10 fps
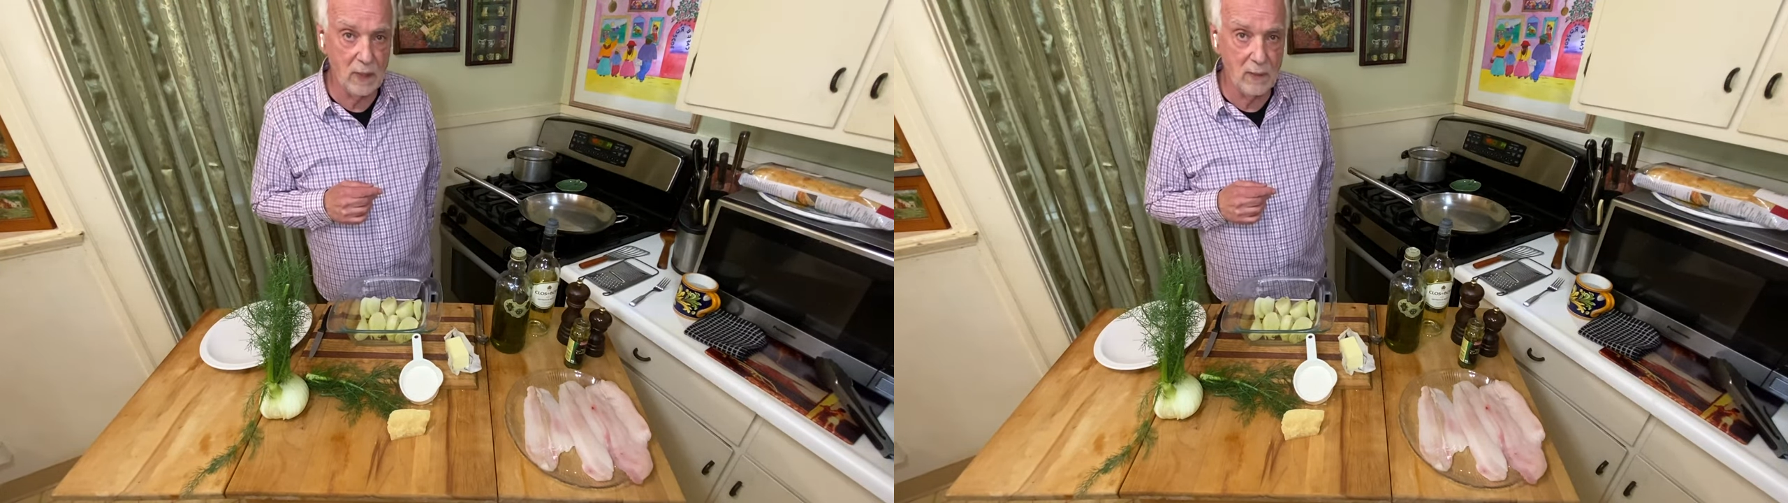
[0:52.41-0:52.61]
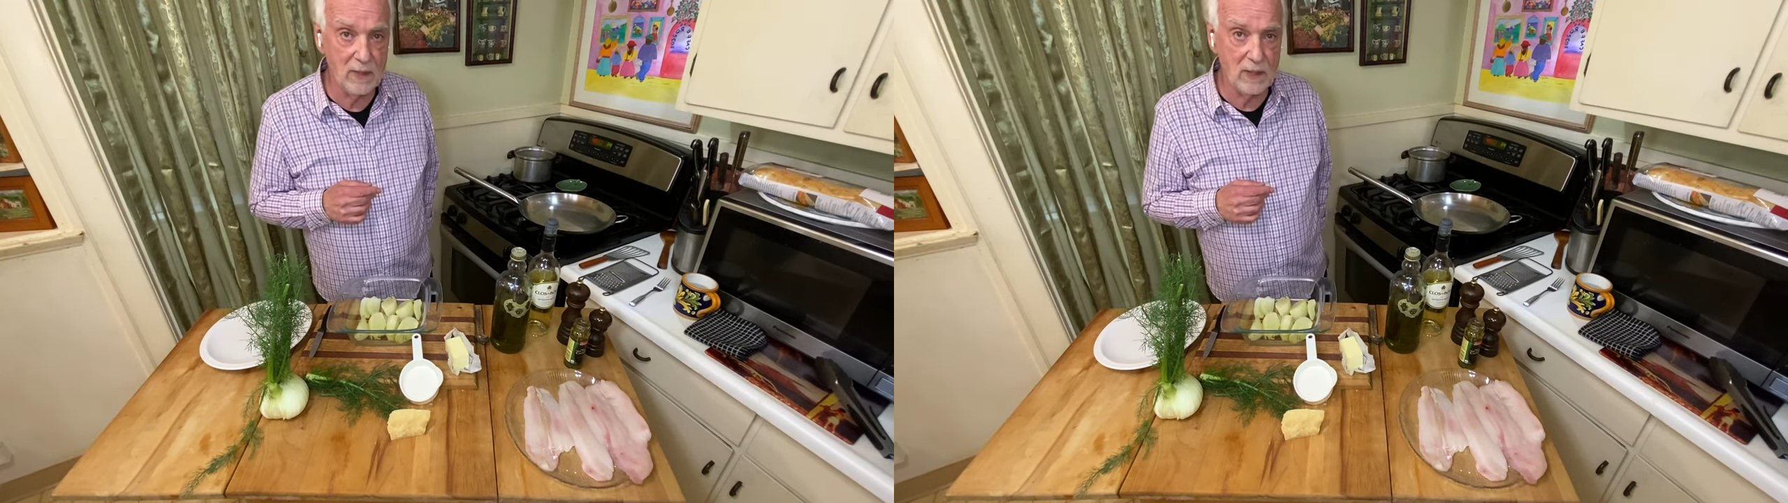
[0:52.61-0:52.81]

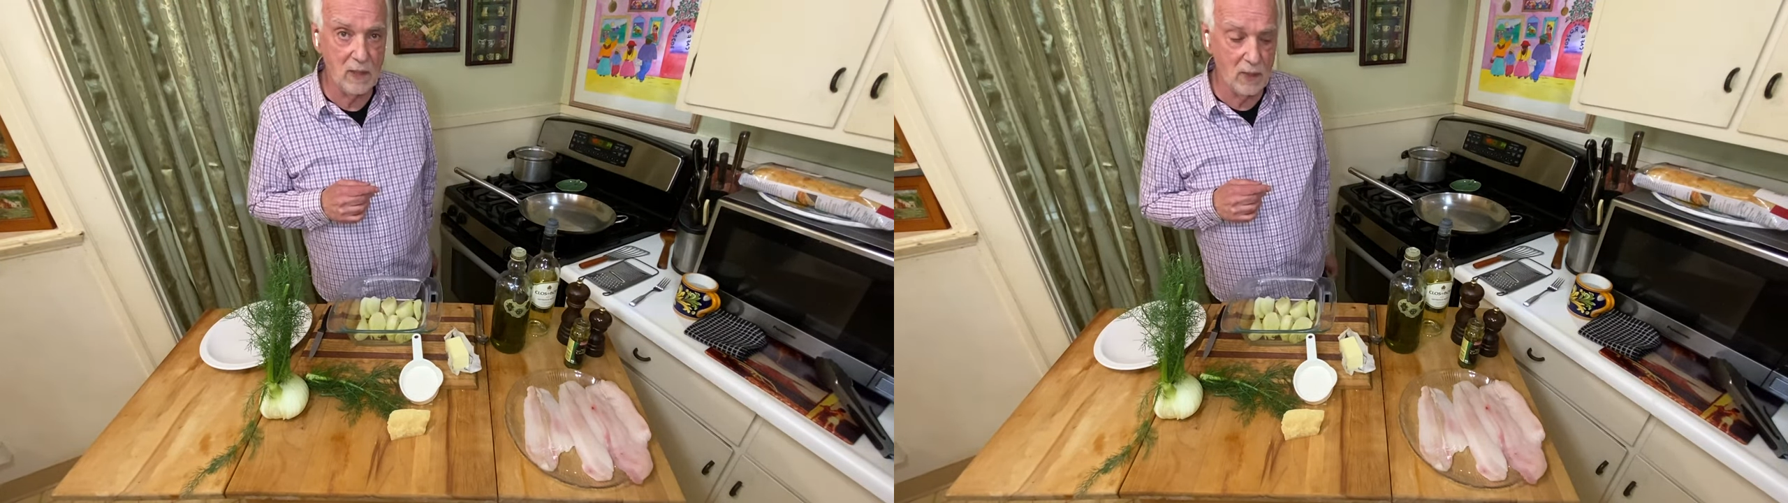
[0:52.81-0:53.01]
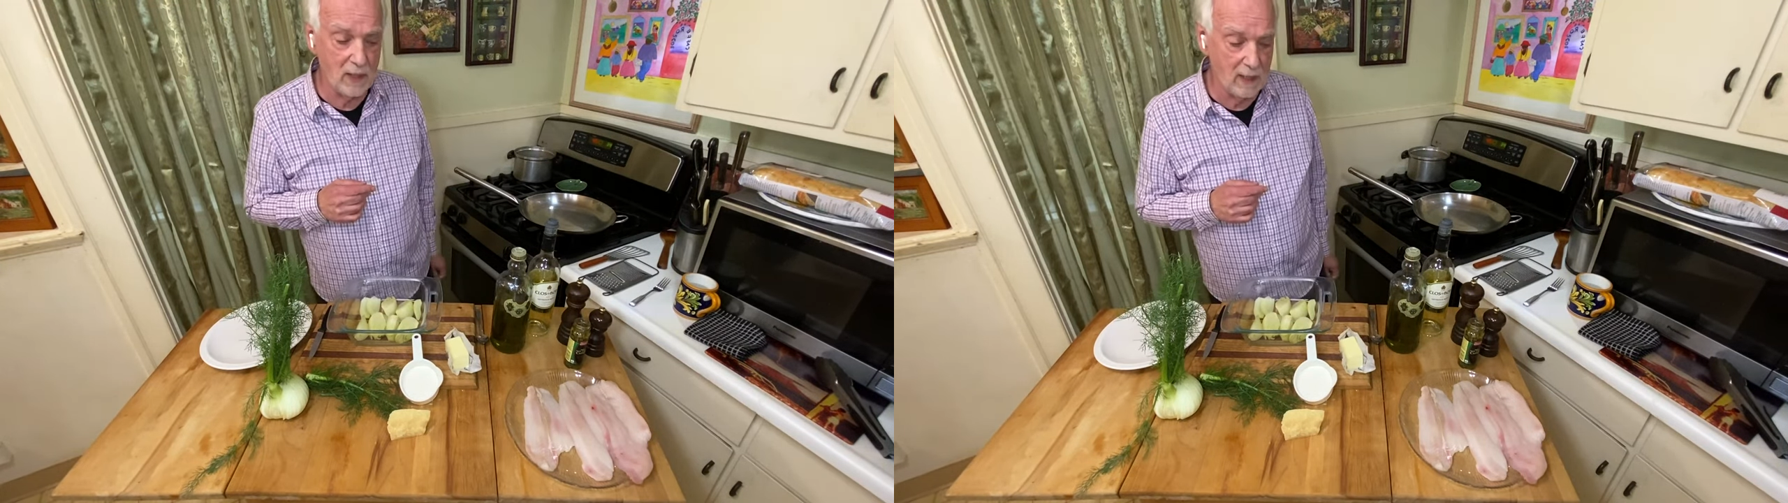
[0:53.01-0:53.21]
let me tell
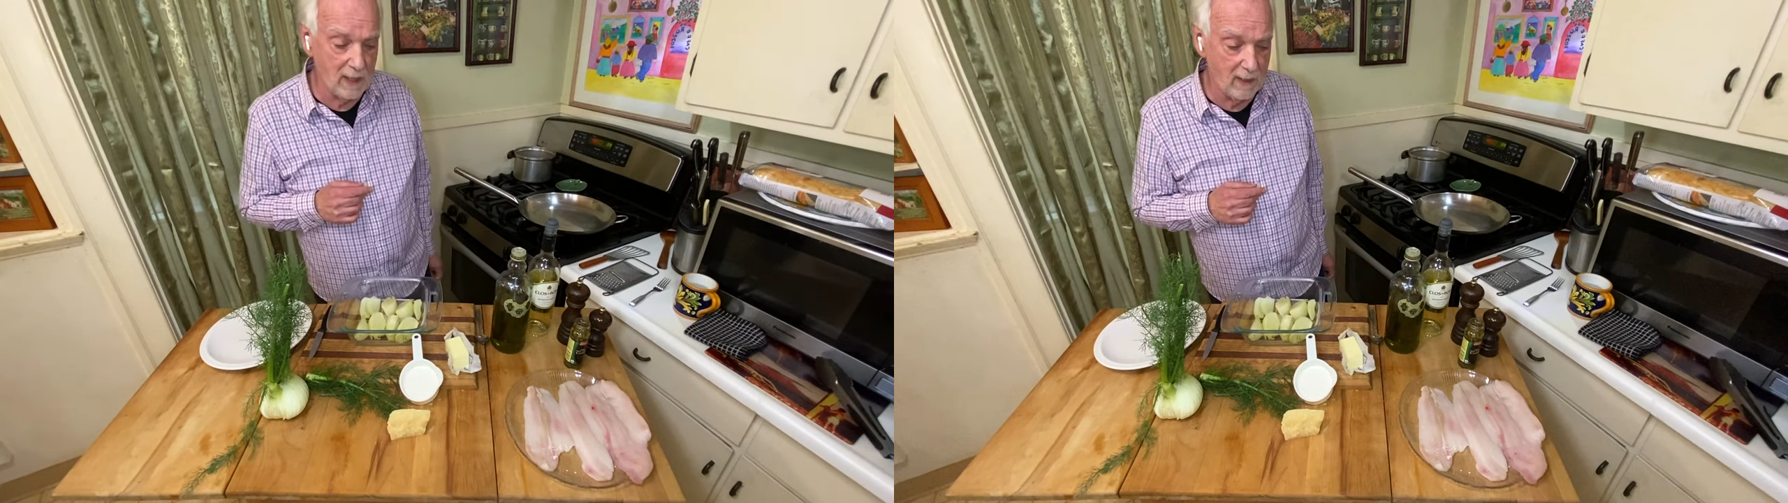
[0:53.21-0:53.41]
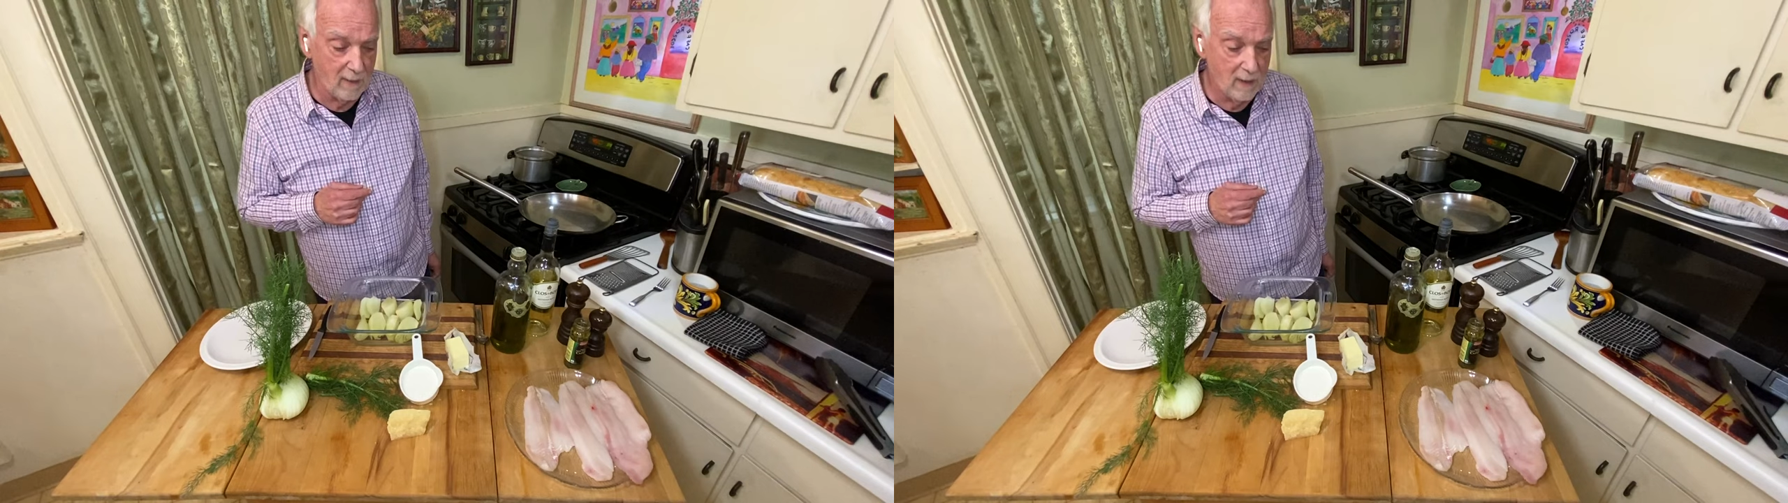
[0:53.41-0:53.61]
you what I
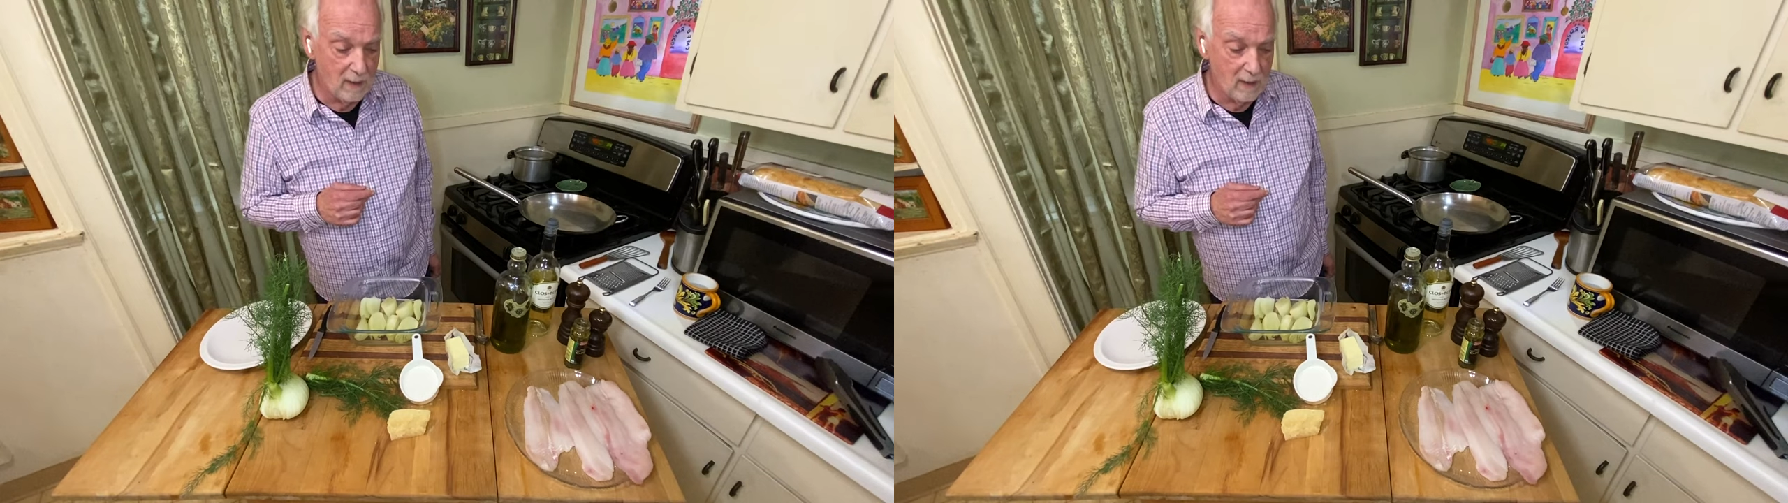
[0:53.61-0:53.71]
got.